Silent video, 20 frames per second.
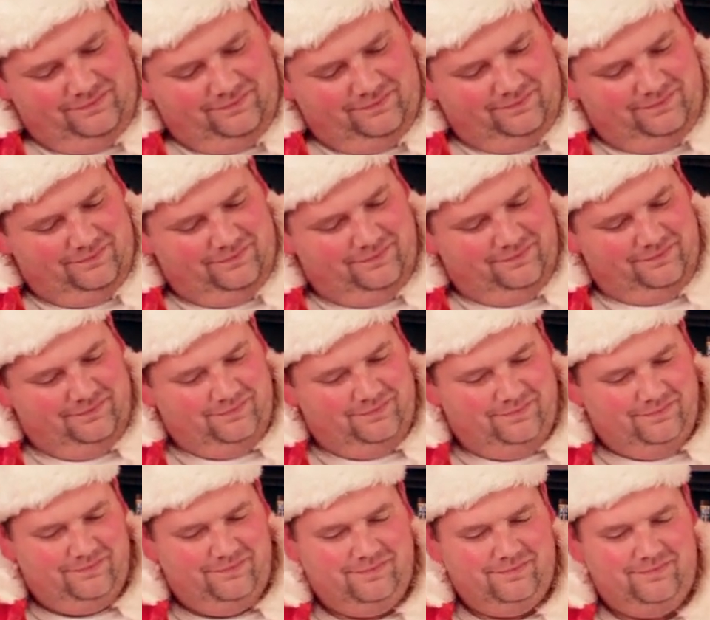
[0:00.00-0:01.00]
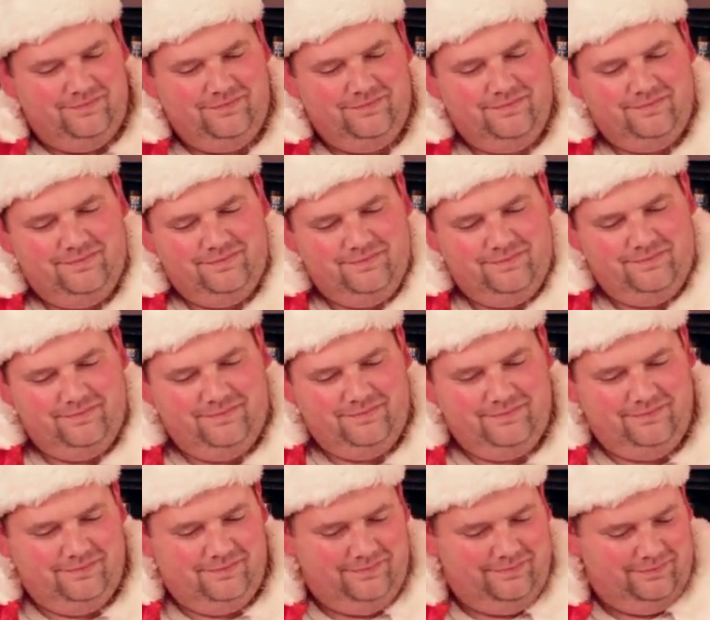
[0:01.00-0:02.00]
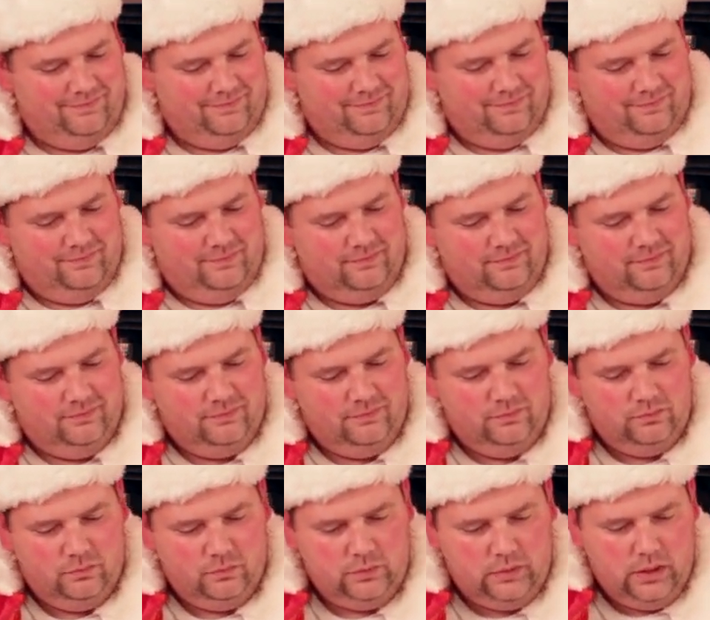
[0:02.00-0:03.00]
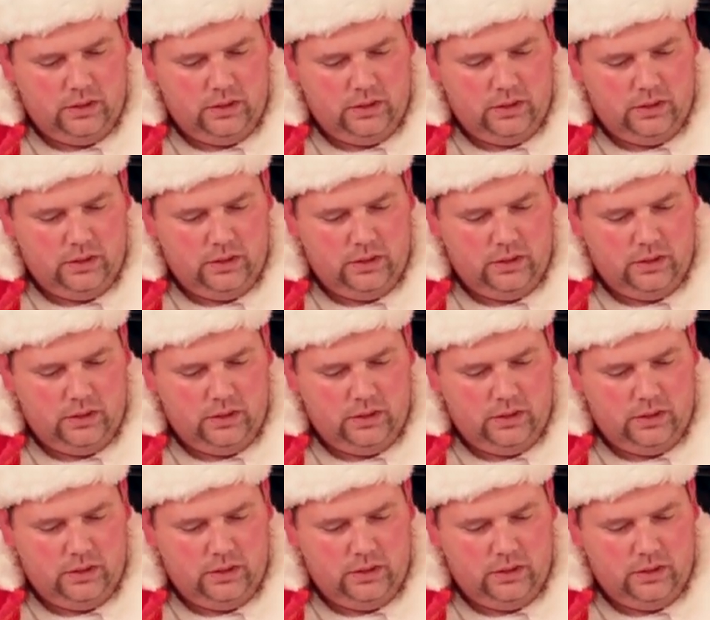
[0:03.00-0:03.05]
(silent)